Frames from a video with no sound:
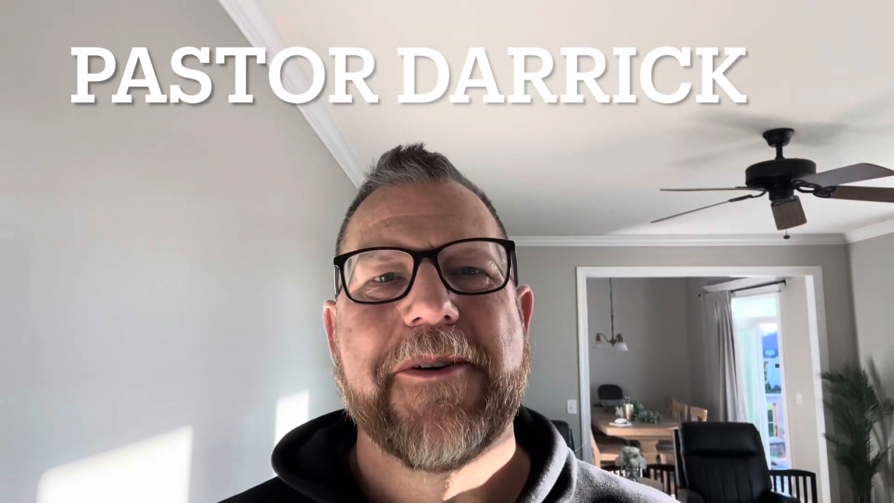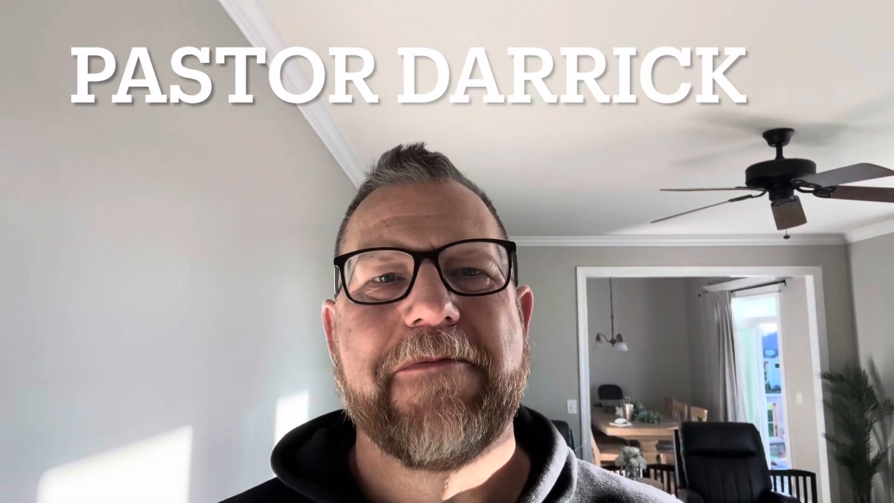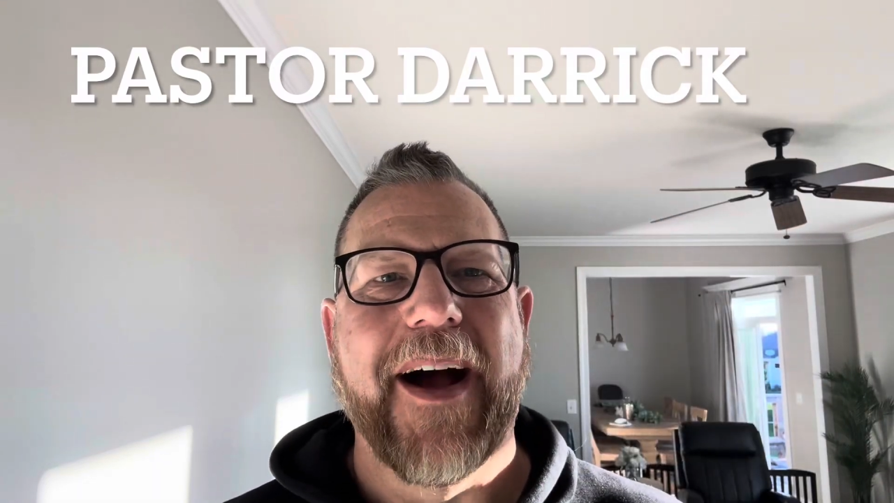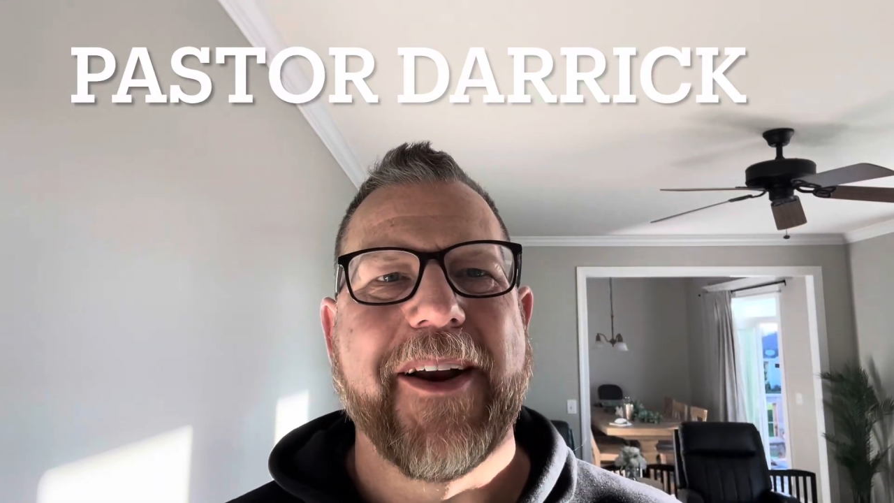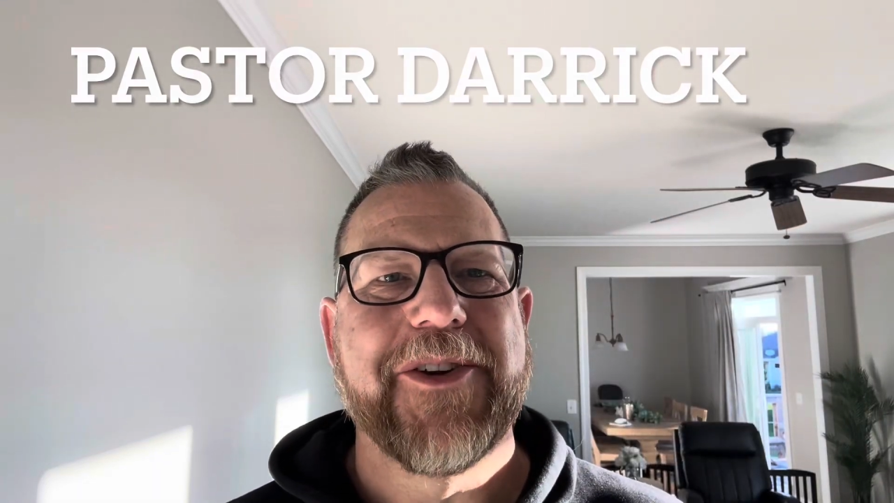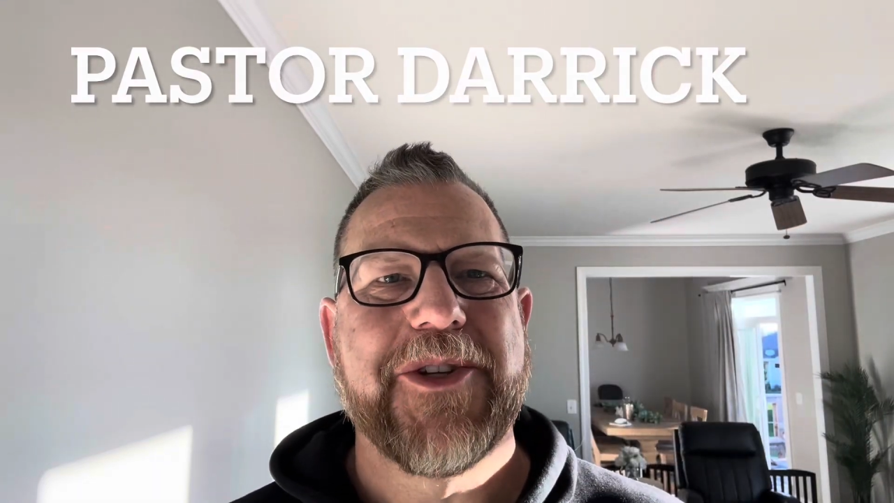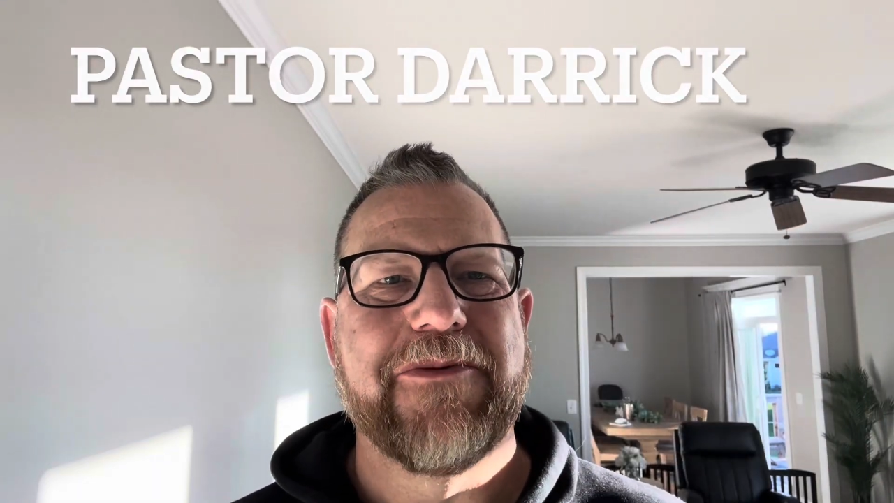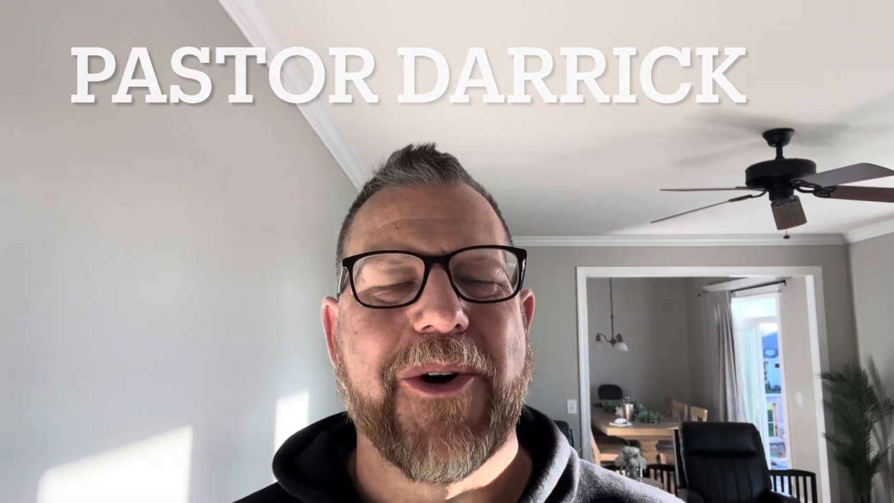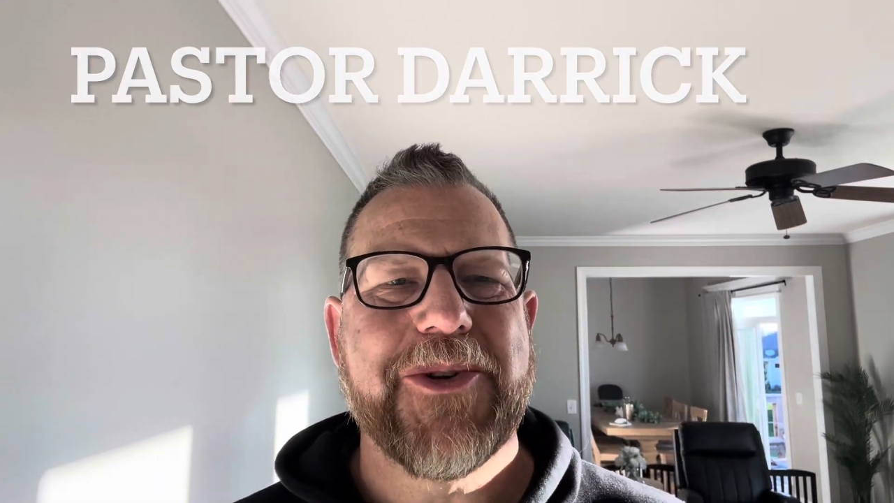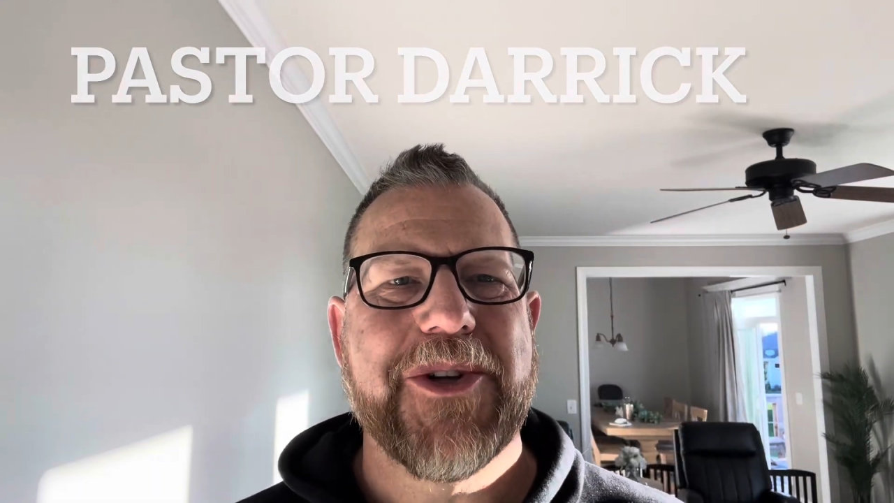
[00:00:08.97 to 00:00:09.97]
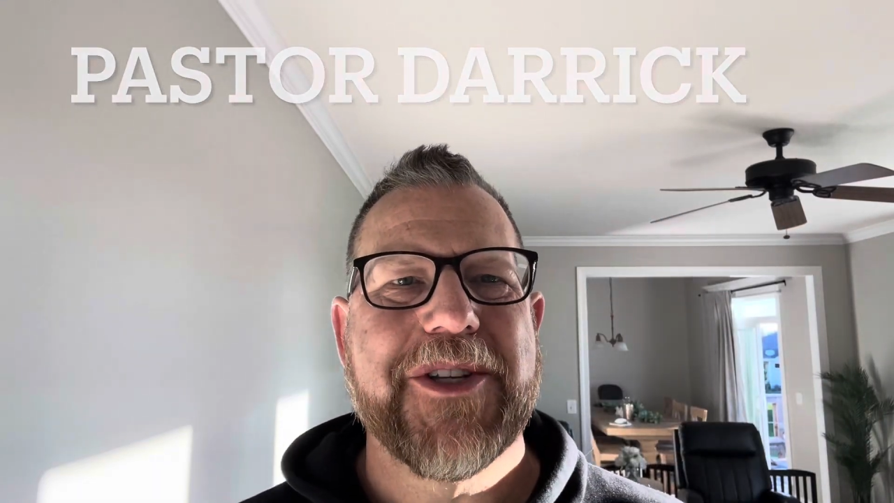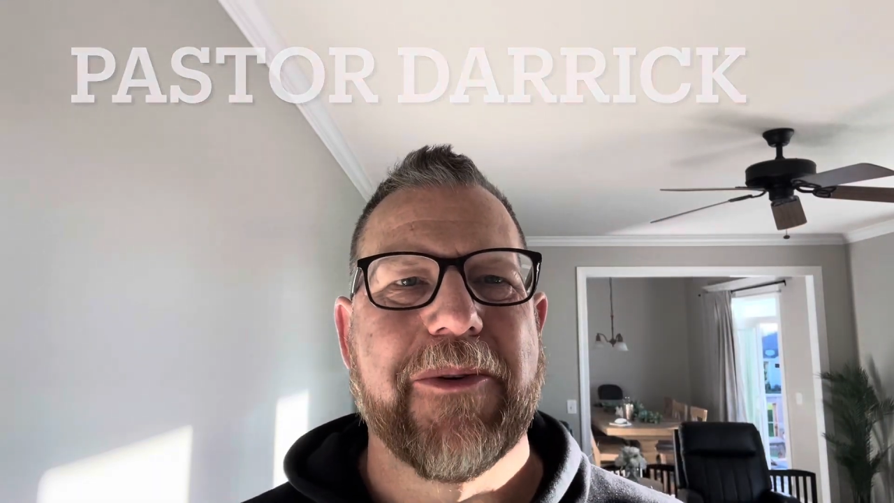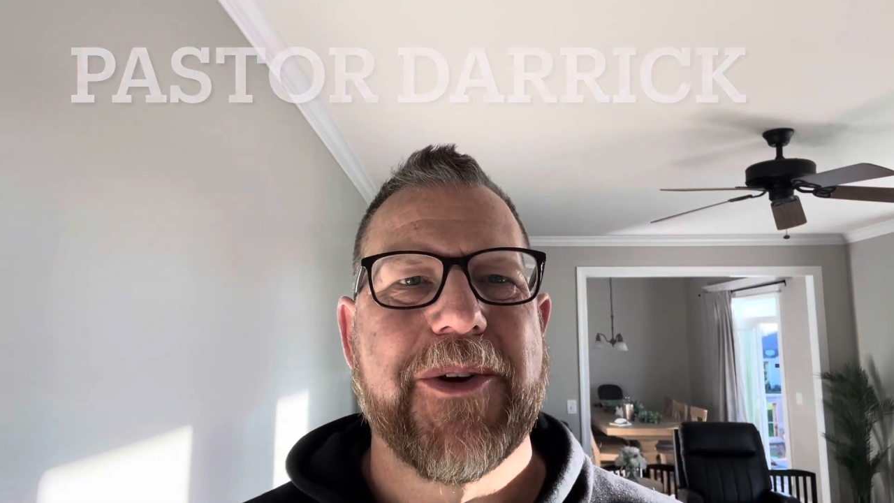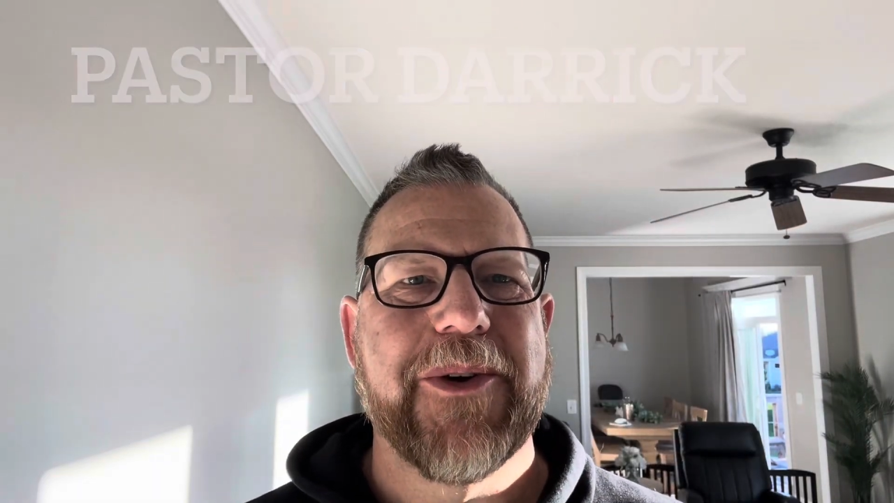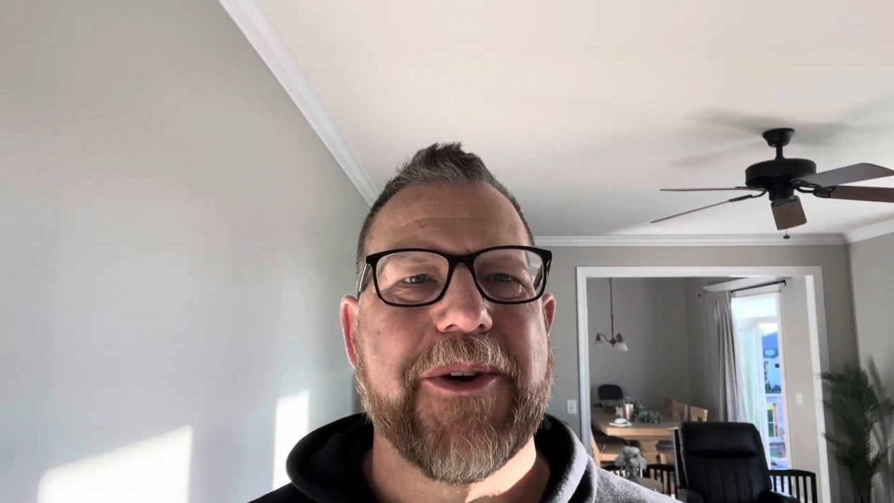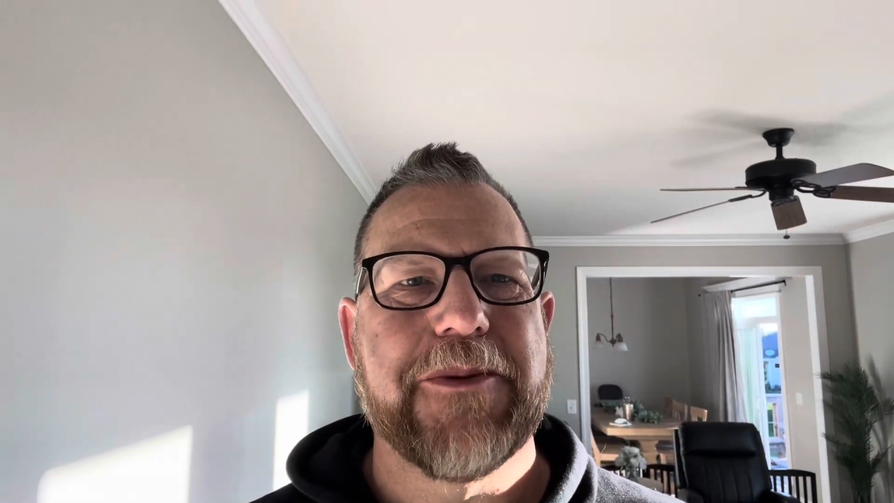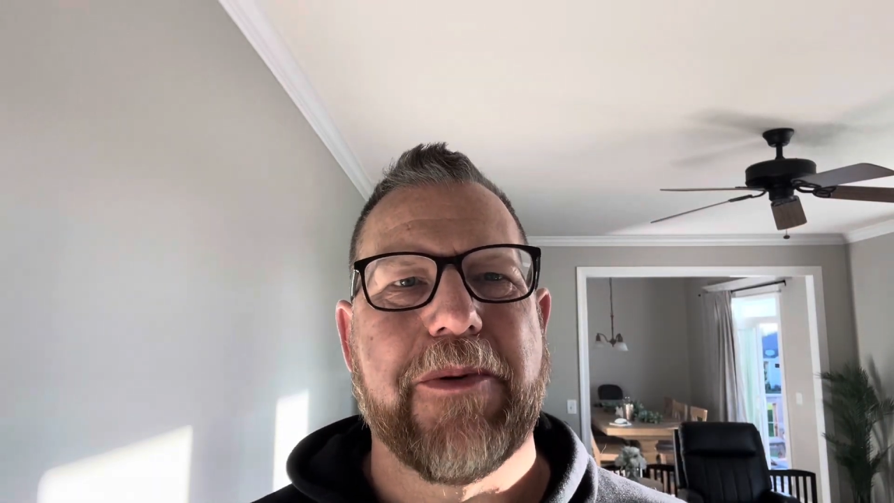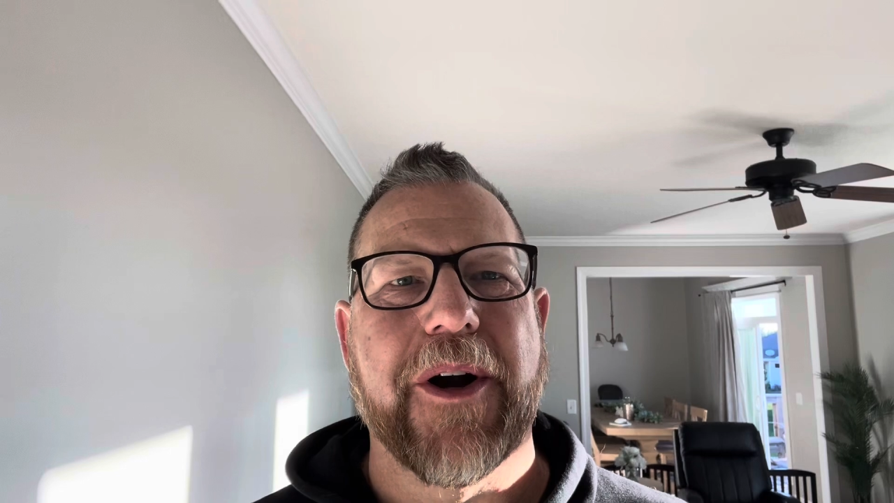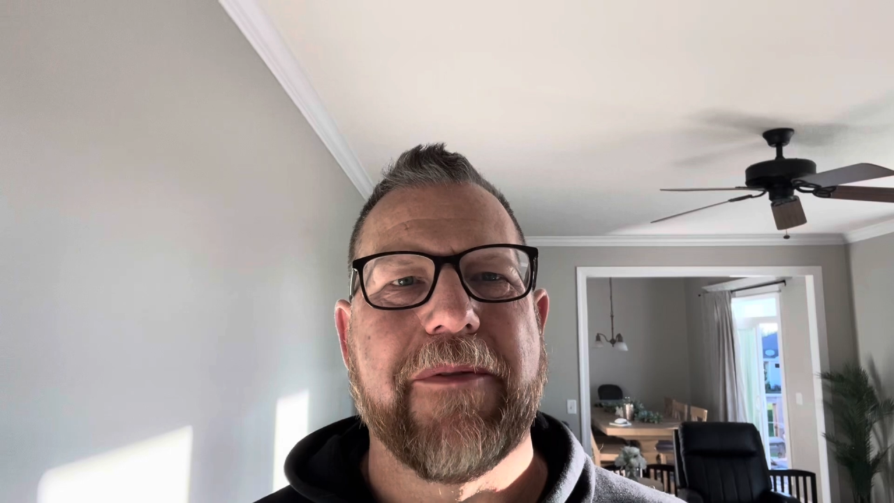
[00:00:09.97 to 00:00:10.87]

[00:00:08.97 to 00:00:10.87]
Minors devotions that we're doing as part